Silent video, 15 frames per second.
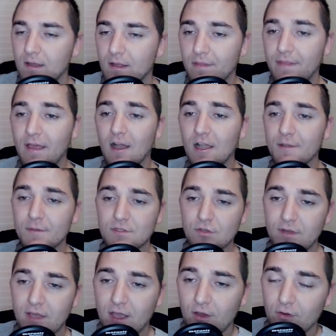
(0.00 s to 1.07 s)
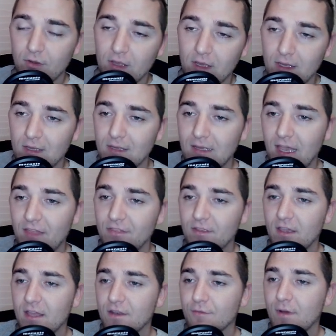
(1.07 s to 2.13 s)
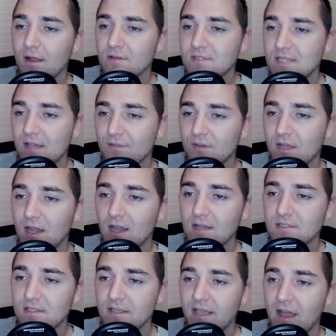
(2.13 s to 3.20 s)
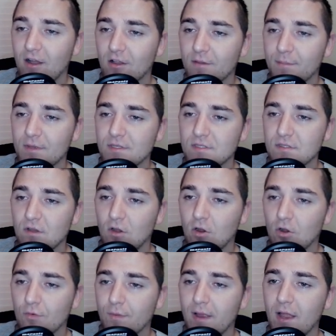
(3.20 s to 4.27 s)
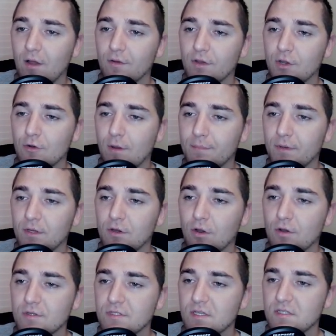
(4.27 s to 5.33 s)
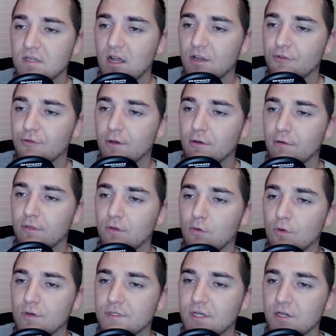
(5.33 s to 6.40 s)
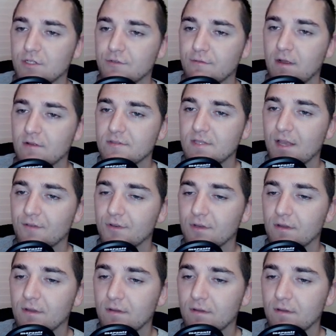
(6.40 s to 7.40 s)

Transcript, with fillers: The Alchemists are down. In the end of round 7, guys, the Alchemists are round. Corrupting Curse does not trigger on the Corsairs in round 7.